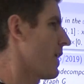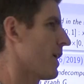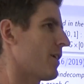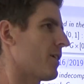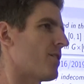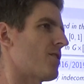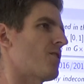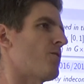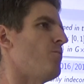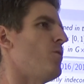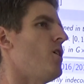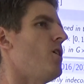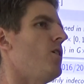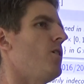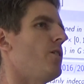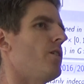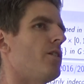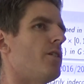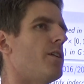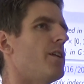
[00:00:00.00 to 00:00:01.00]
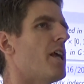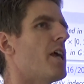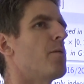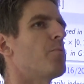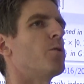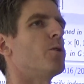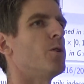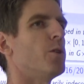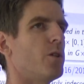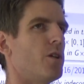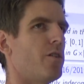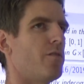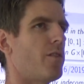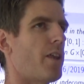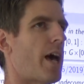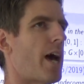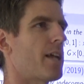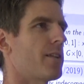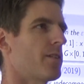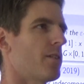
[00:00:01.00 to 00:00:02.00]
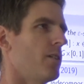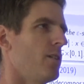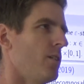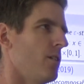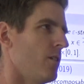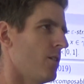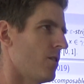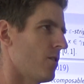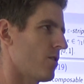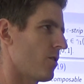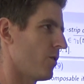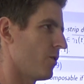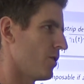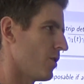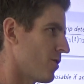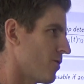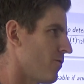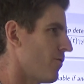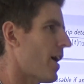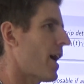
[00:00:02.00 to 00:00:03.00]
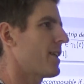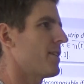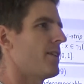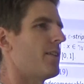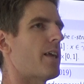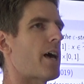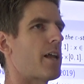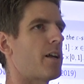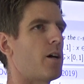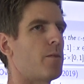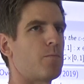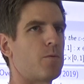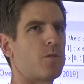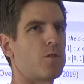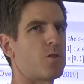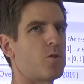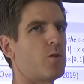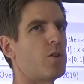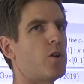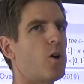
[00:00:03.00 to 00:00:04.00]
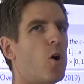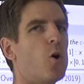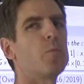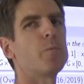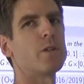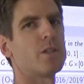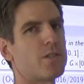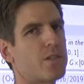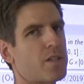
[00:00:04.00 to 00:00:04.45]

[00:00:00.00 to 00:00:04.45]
take a small neighborhood of that. So just fatten that up to an open